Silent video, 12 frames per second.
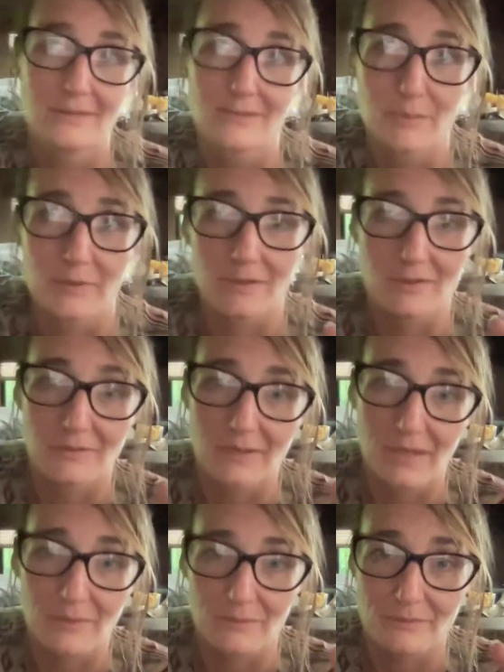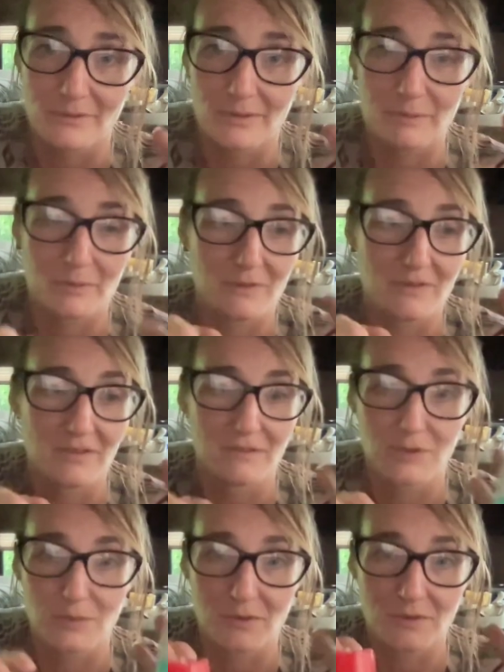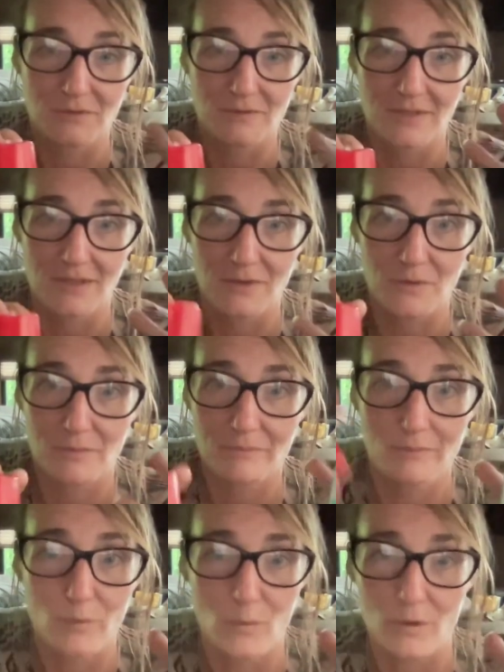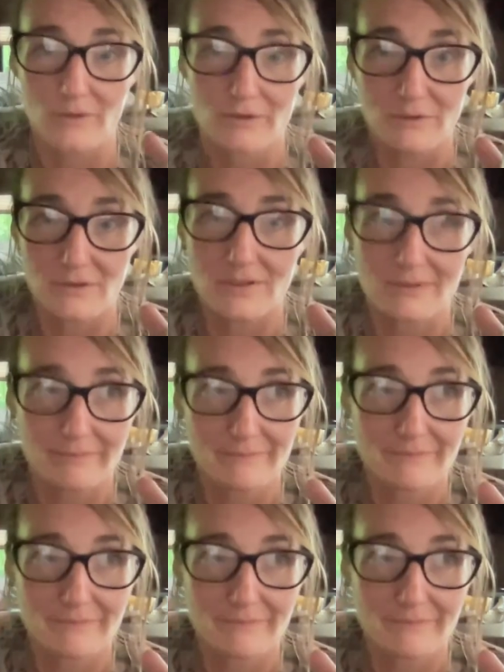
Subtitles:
typically you can't really perceive too much of the other world over there,